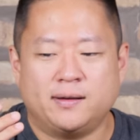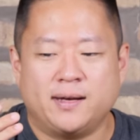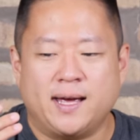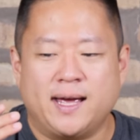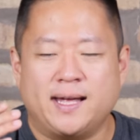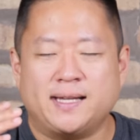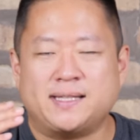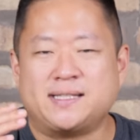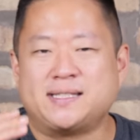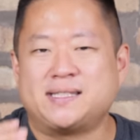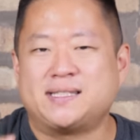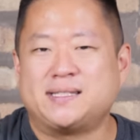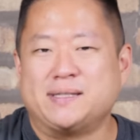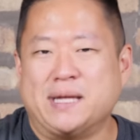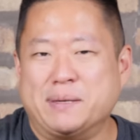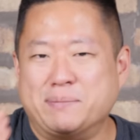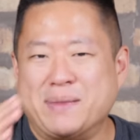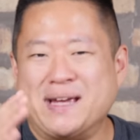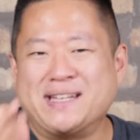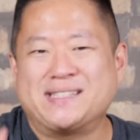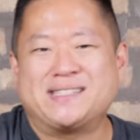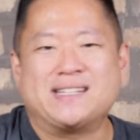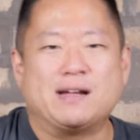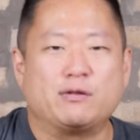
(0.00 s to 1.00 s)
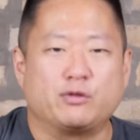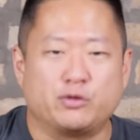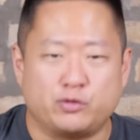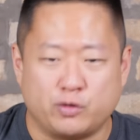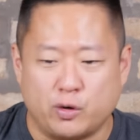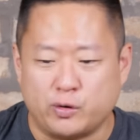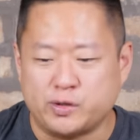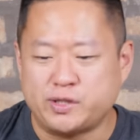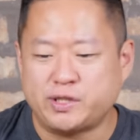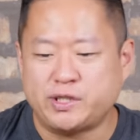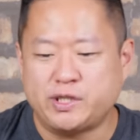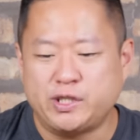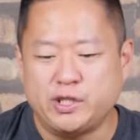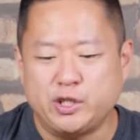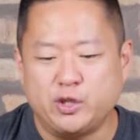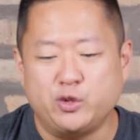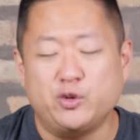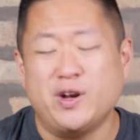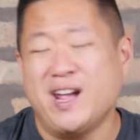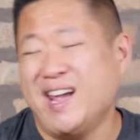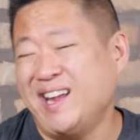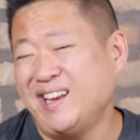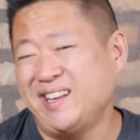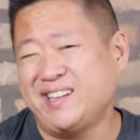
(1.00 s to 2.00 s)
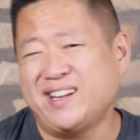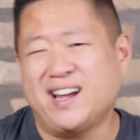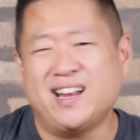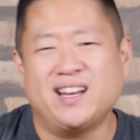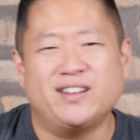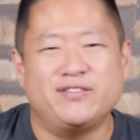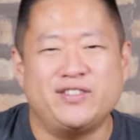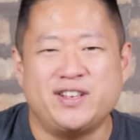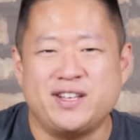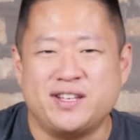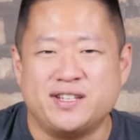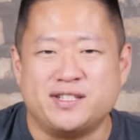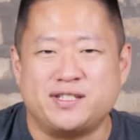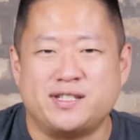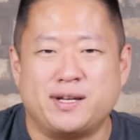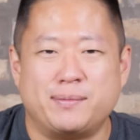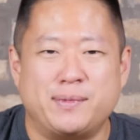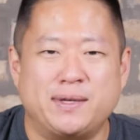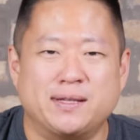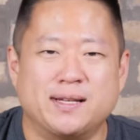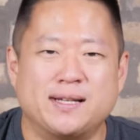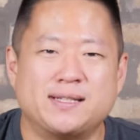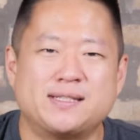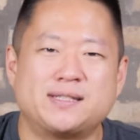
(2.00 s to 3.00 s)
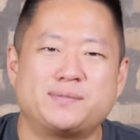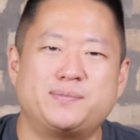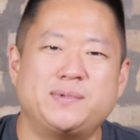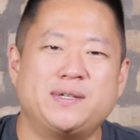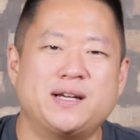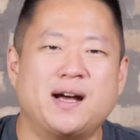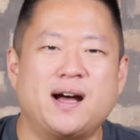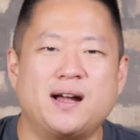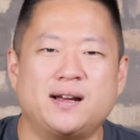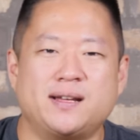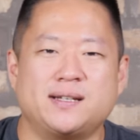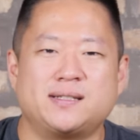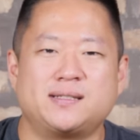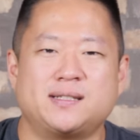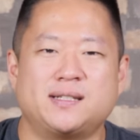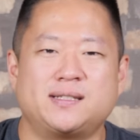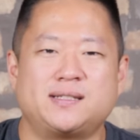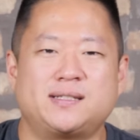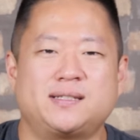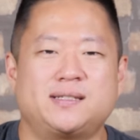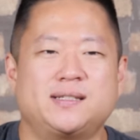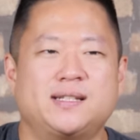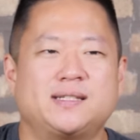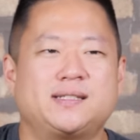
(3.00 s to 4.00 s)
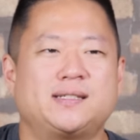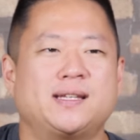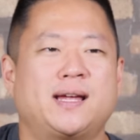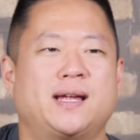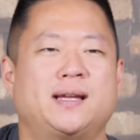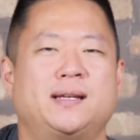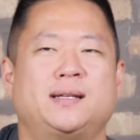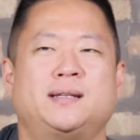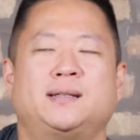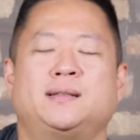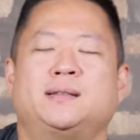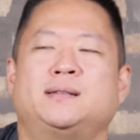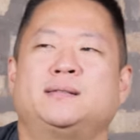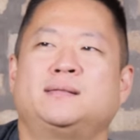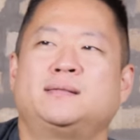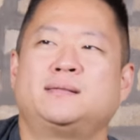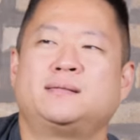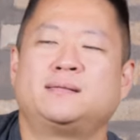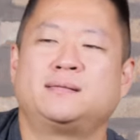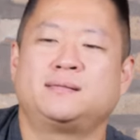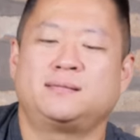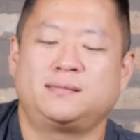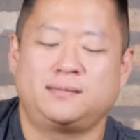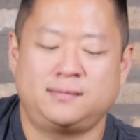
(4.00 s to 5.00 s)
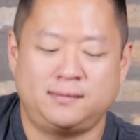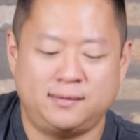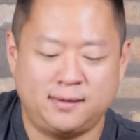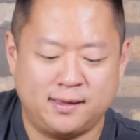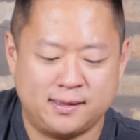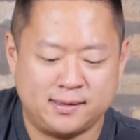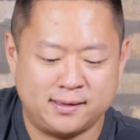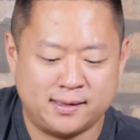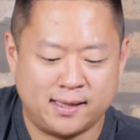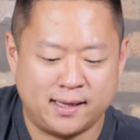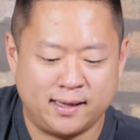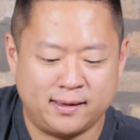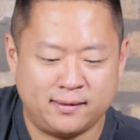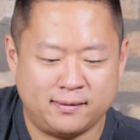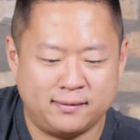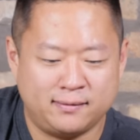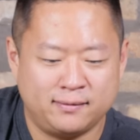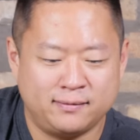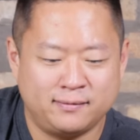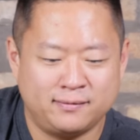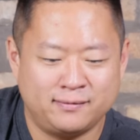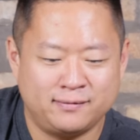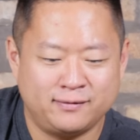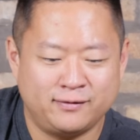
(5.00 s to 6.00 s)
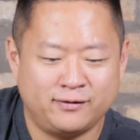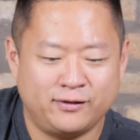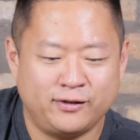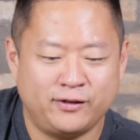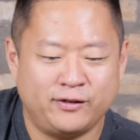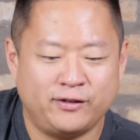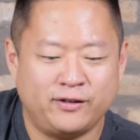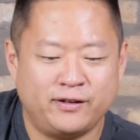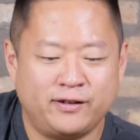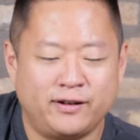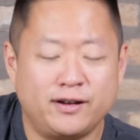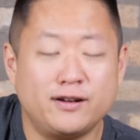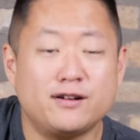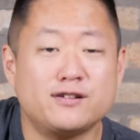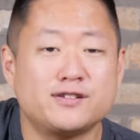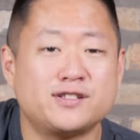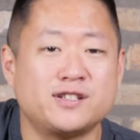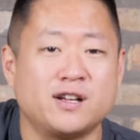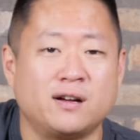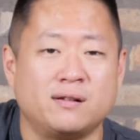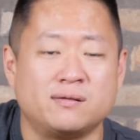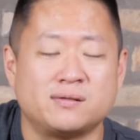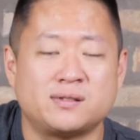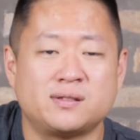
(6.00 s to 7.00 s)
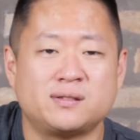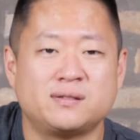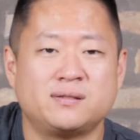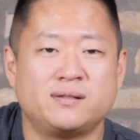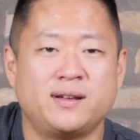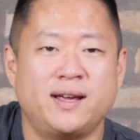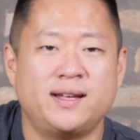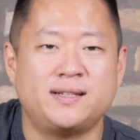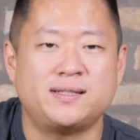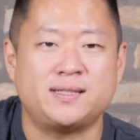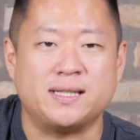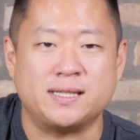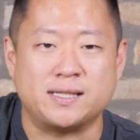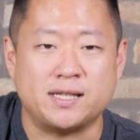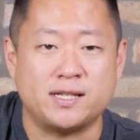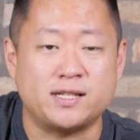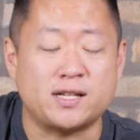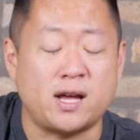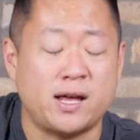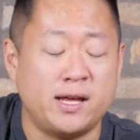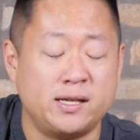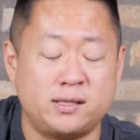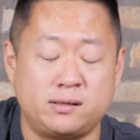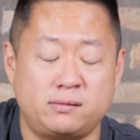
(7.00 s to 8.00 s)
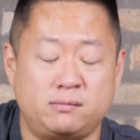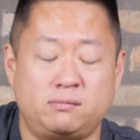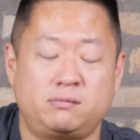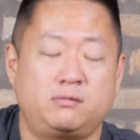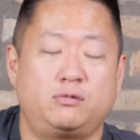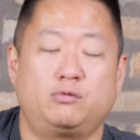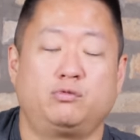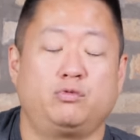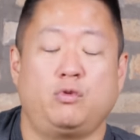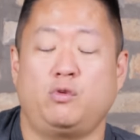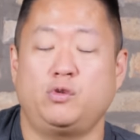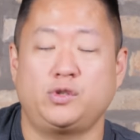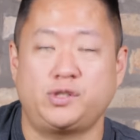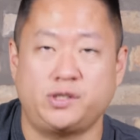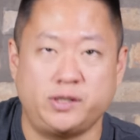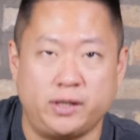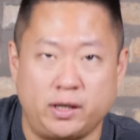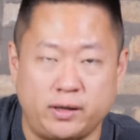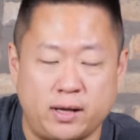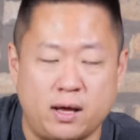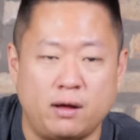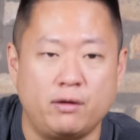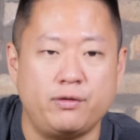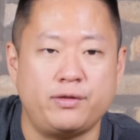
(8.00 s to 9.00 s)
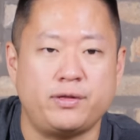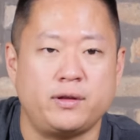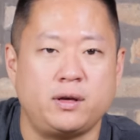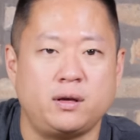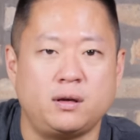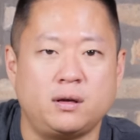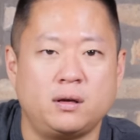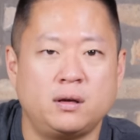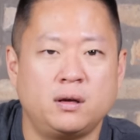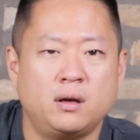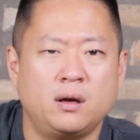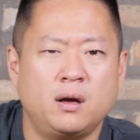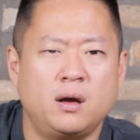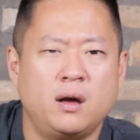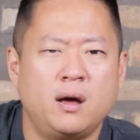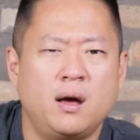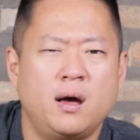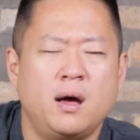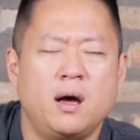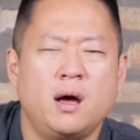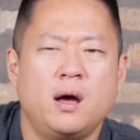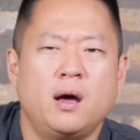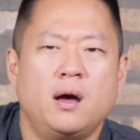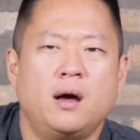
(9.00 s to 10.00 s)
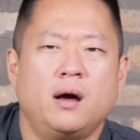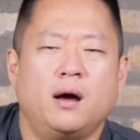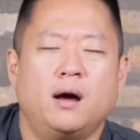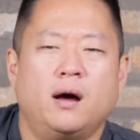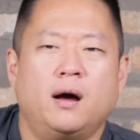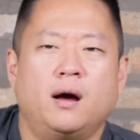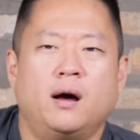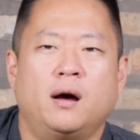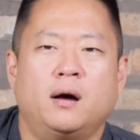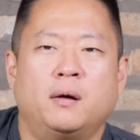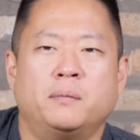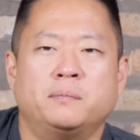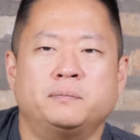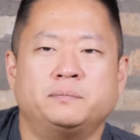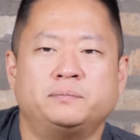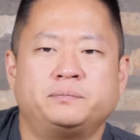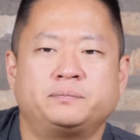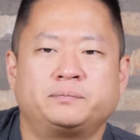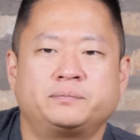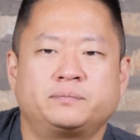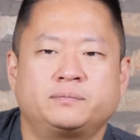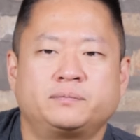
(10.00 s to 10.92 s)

it's it might sound gross to you, and it kind of is. I mean, let's be honest. Let's let's not let's not kid ourselves. It's it's it's grossly unhealthy. Um,